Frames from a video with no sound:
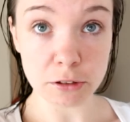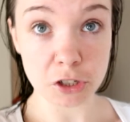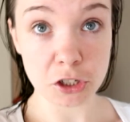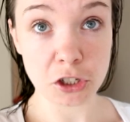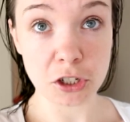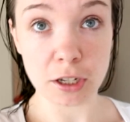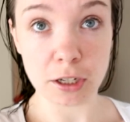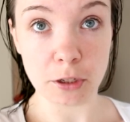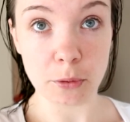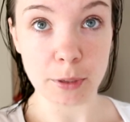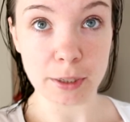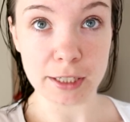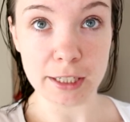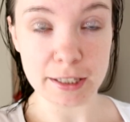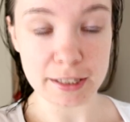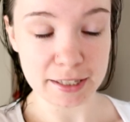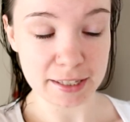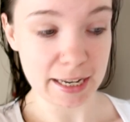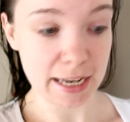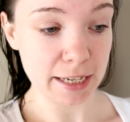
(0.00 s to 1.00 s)
So I'll just show you
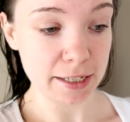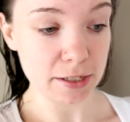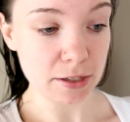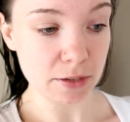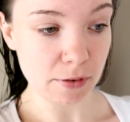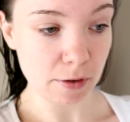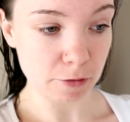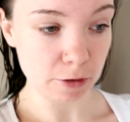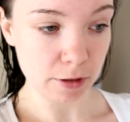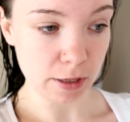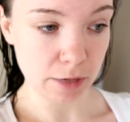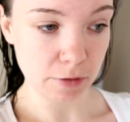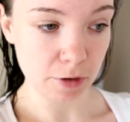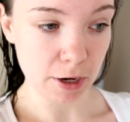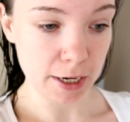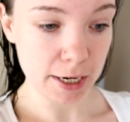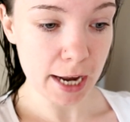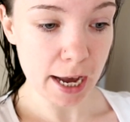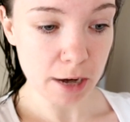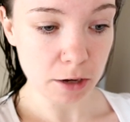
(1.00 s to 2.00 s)
quickly the state of everything
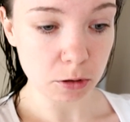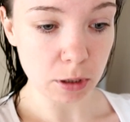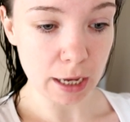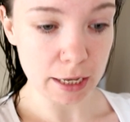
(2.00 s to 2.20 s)
right now